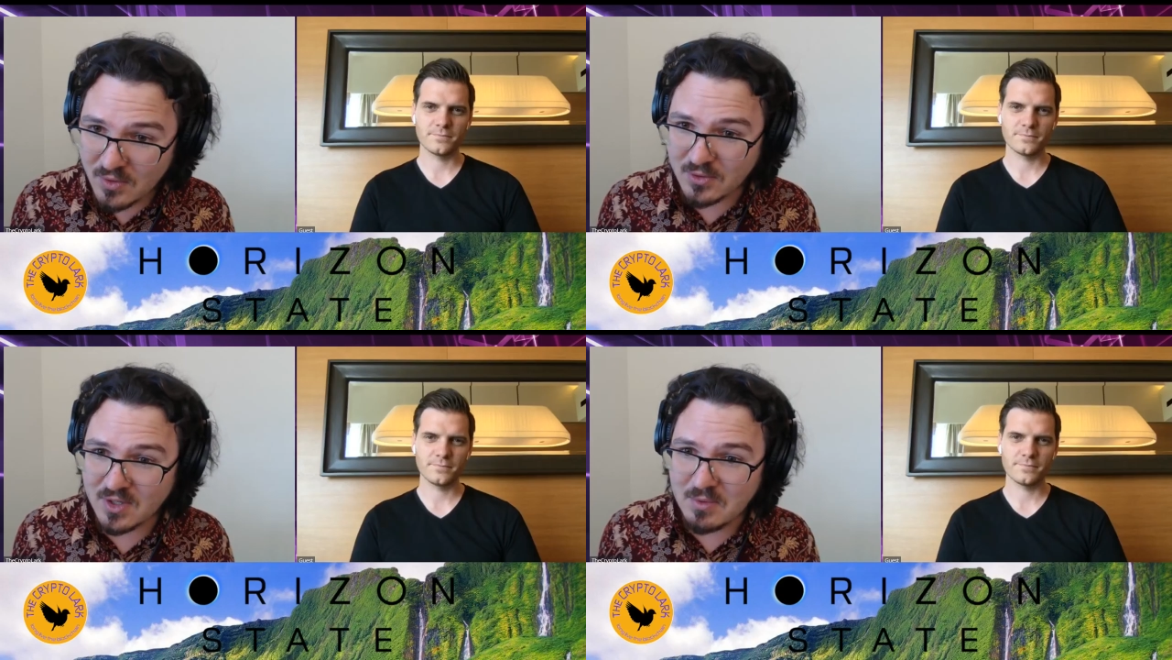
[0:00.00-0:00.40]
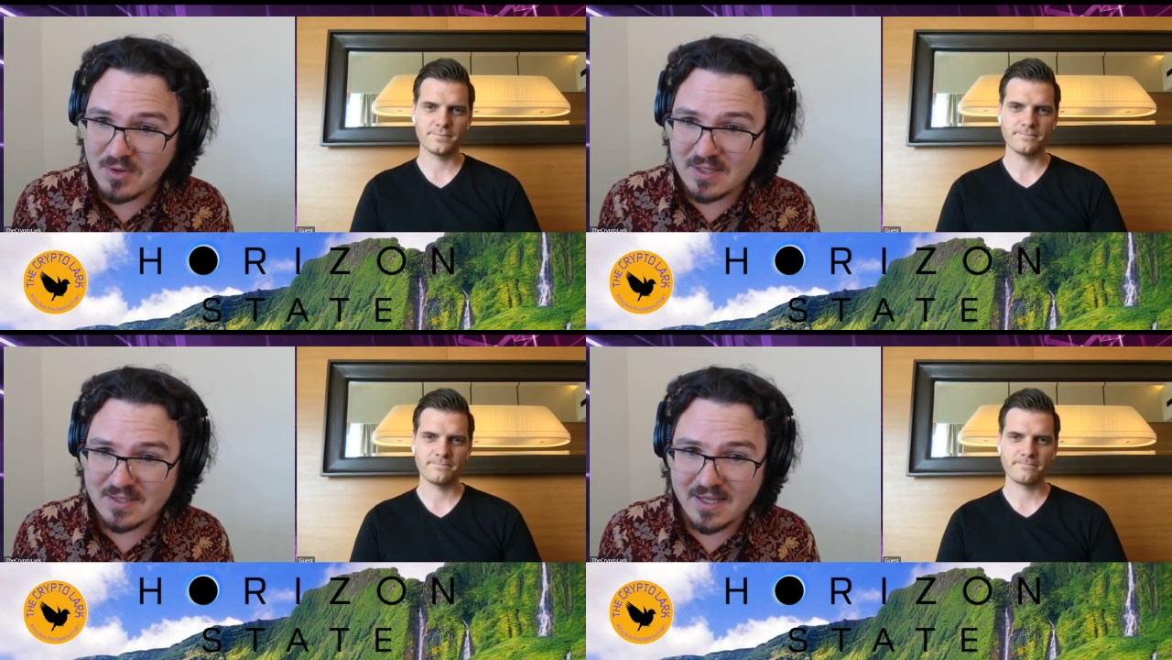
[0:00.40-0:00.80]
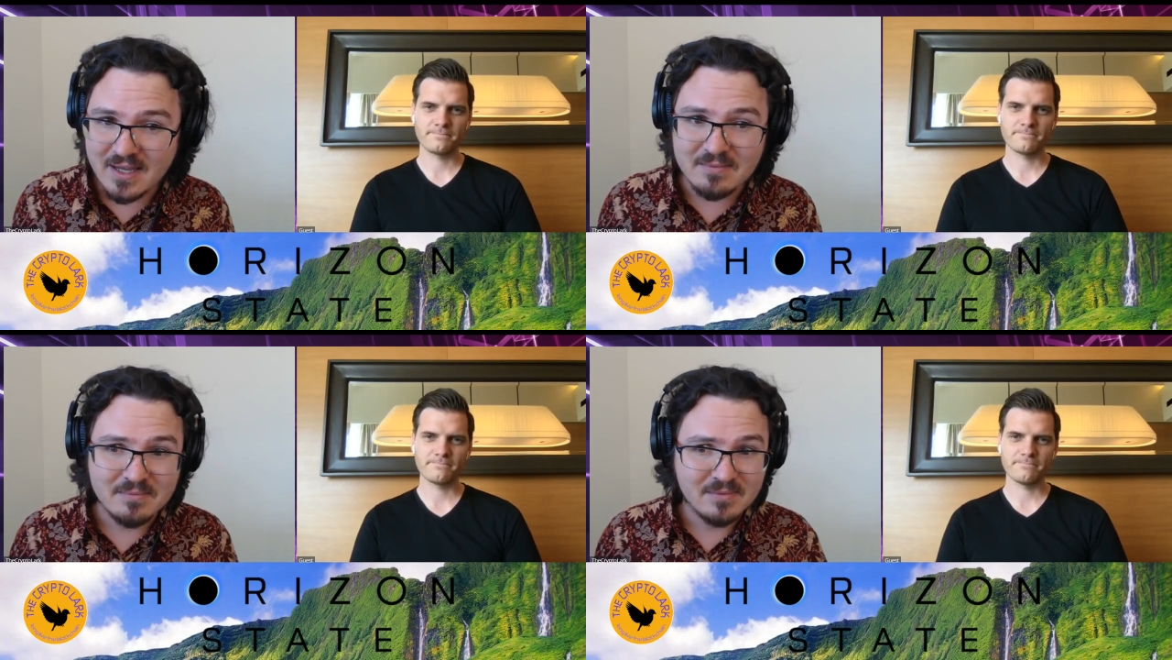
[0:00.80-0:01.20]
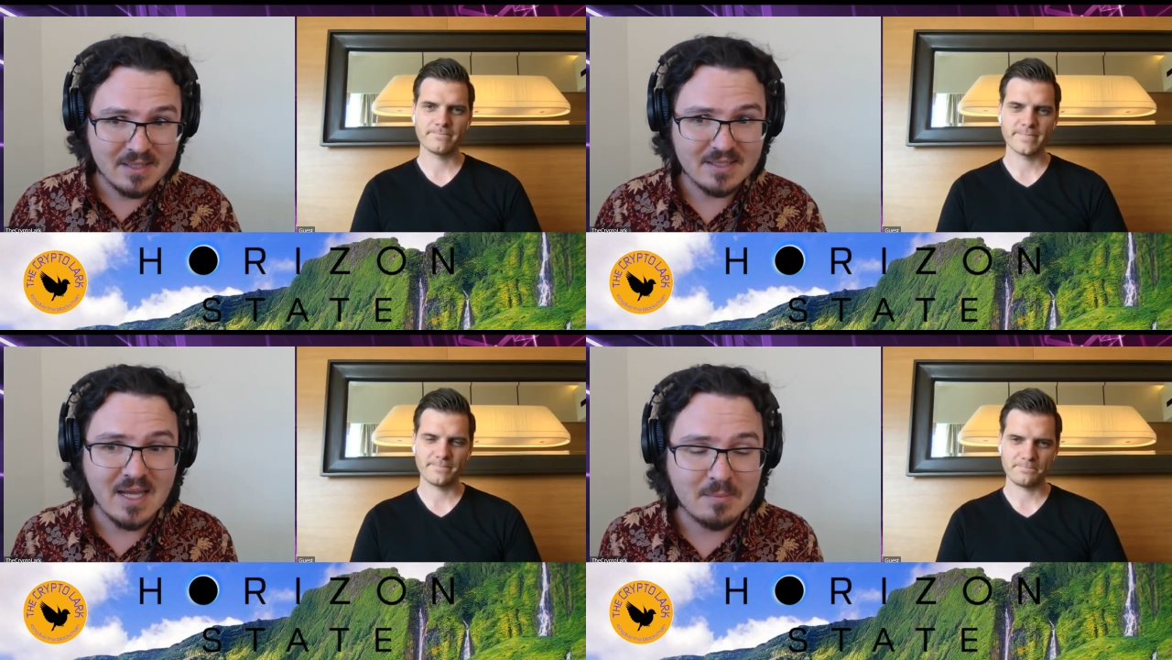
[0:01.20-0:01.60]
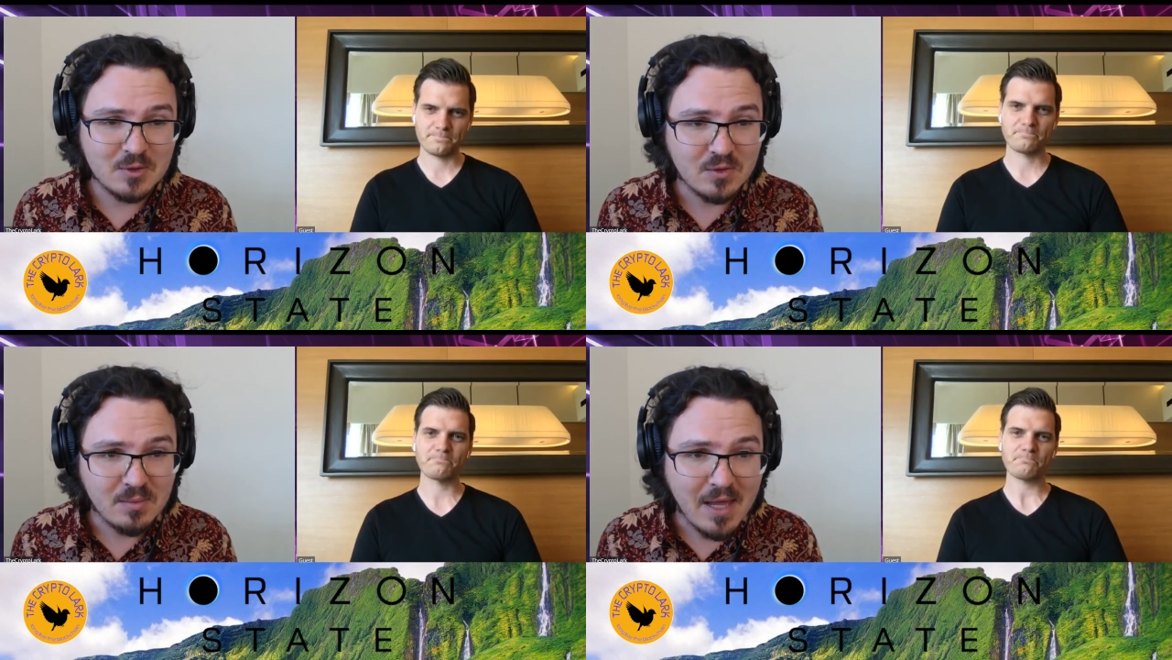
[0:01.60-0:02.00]
Speaker 1: communities again is
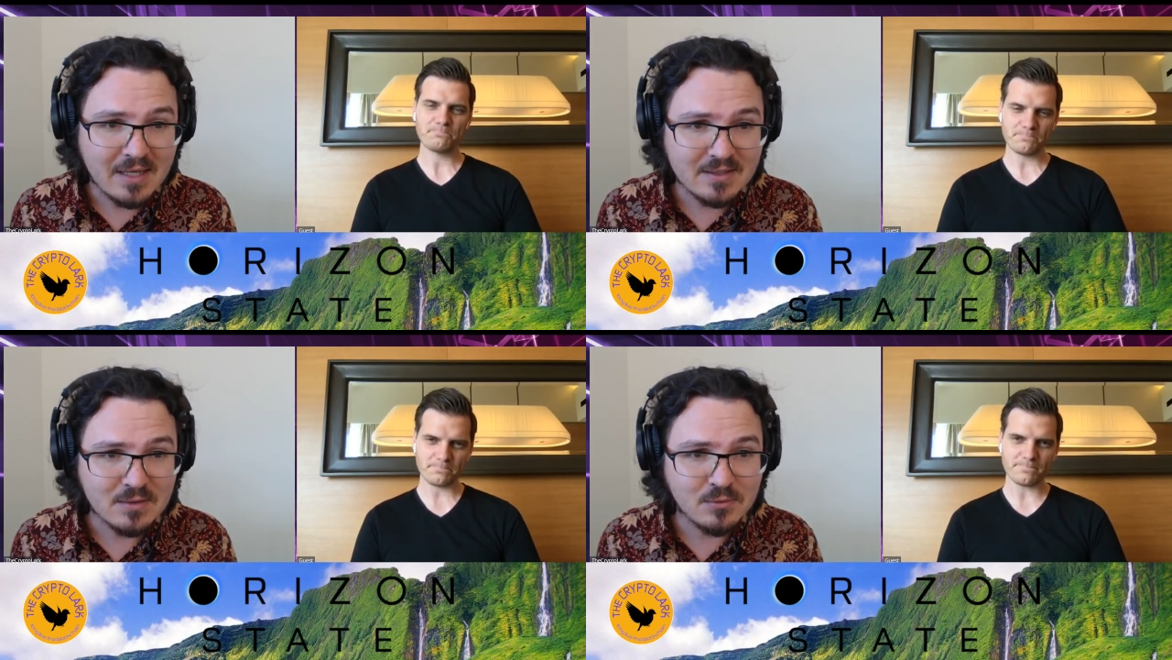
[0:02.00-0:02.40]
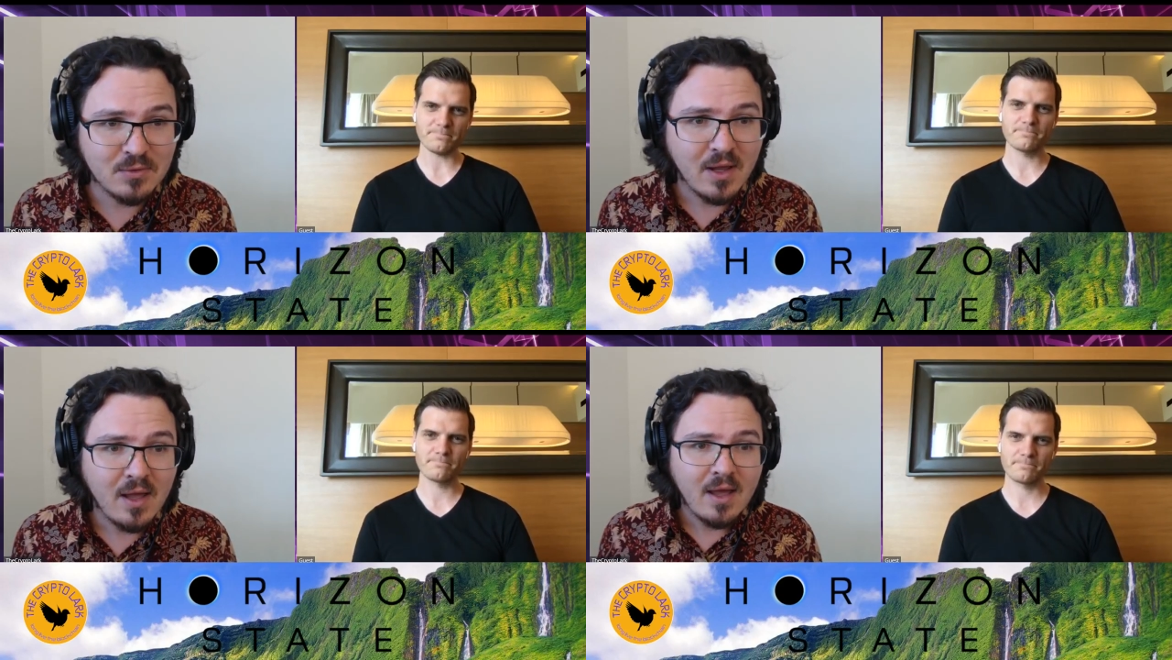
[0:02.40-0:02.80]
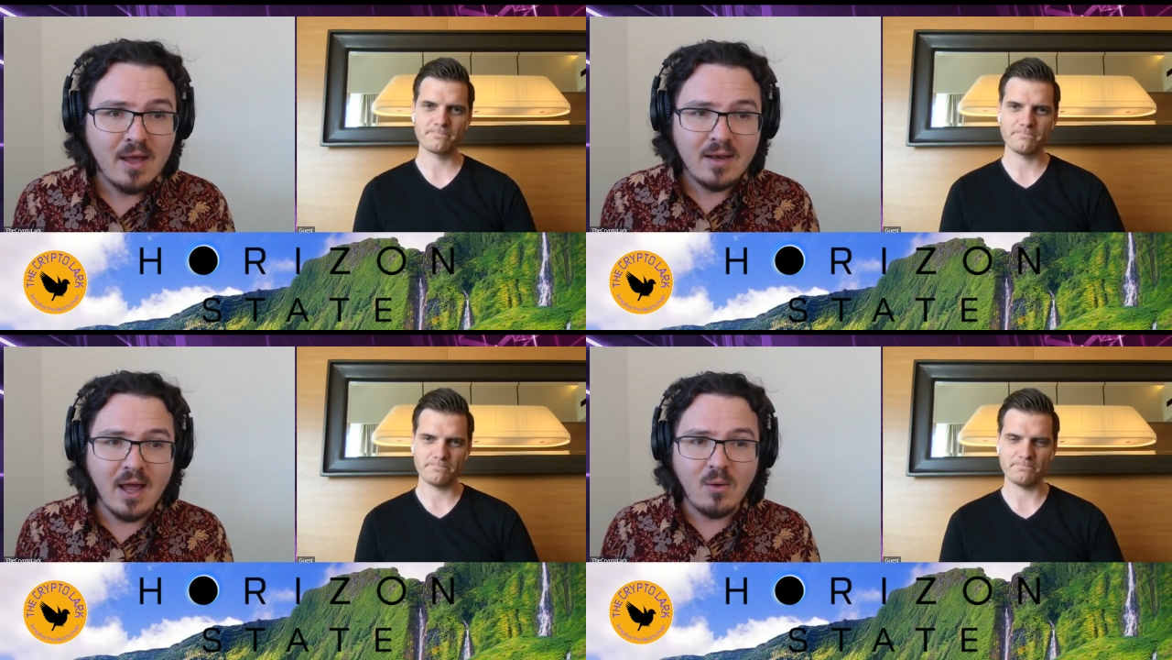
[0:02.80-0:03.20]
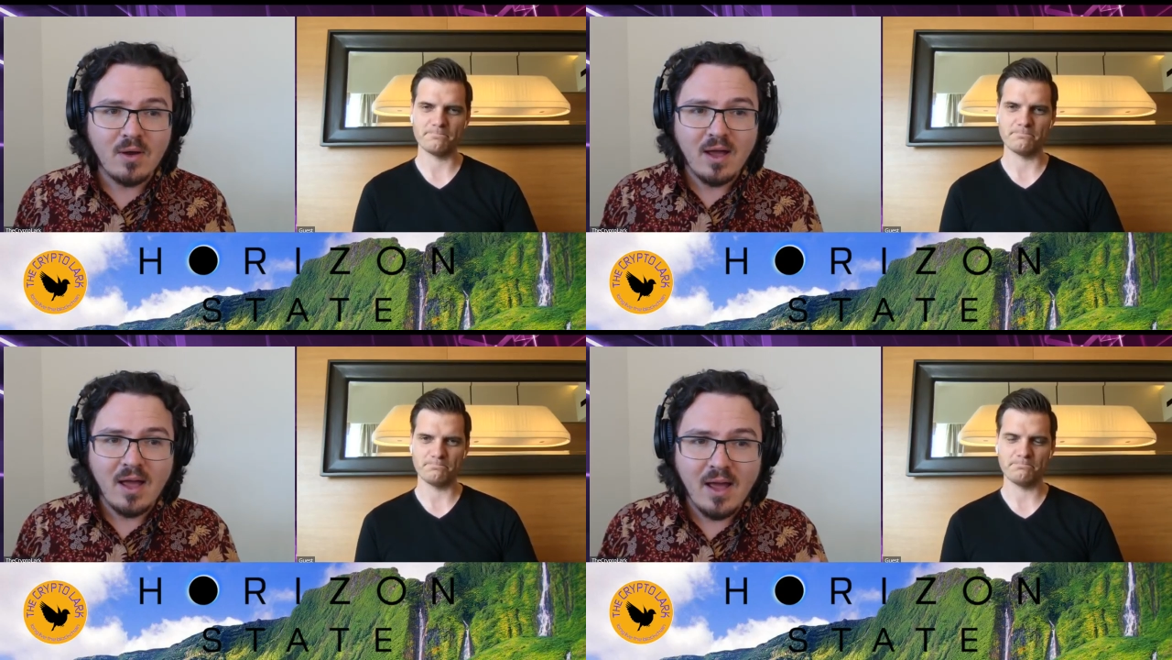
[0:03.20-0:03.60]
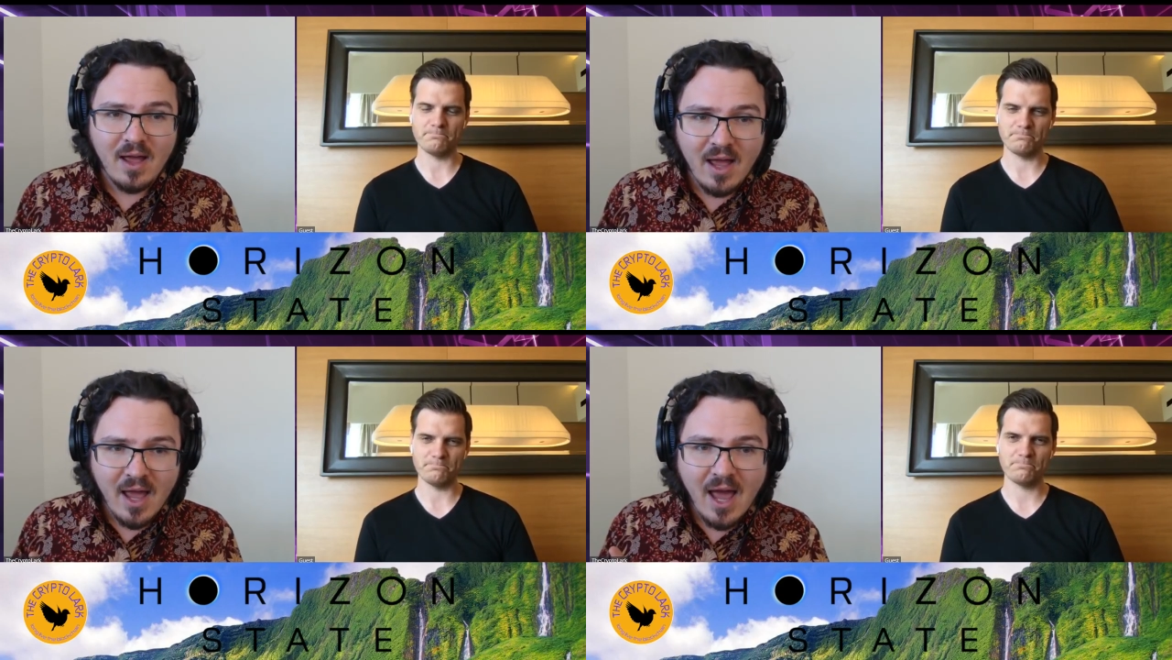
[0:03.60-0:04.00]
absolutely massive. Now, hmm.
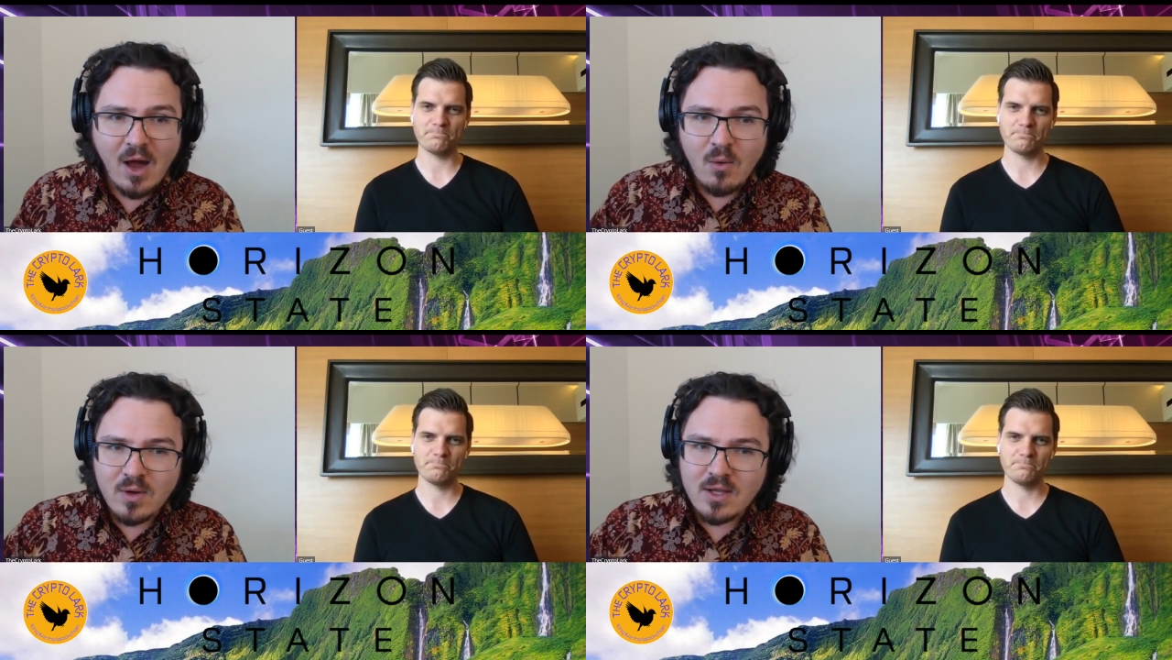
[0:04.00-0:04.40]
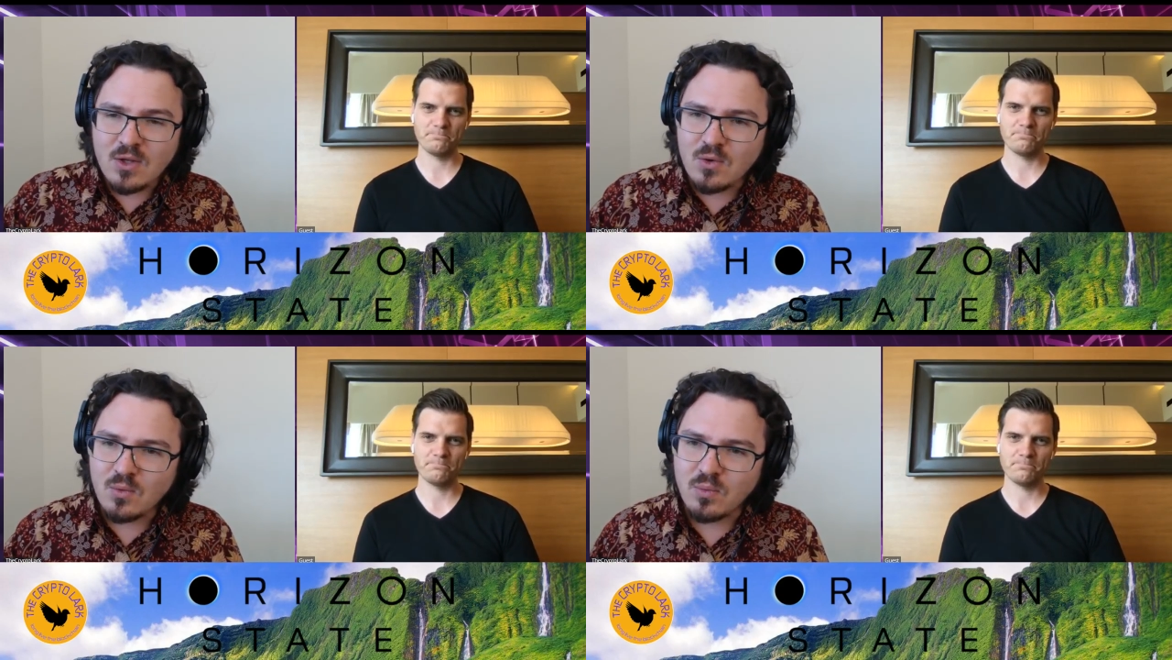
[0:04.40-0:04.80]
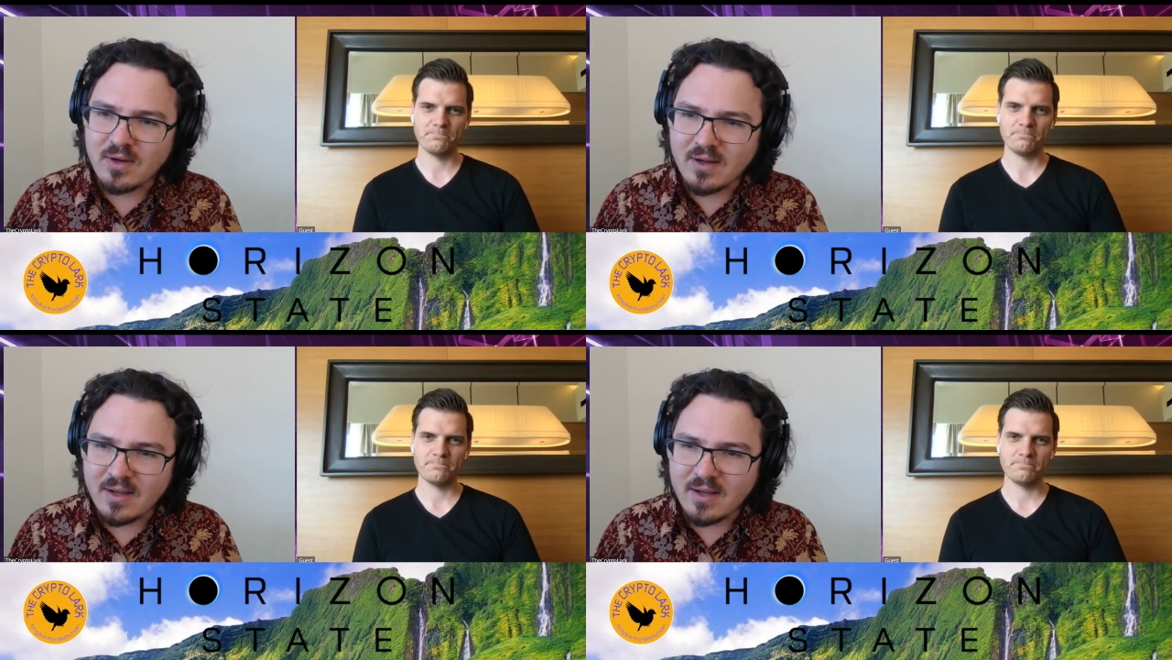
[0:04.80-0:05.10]
how can you, uh,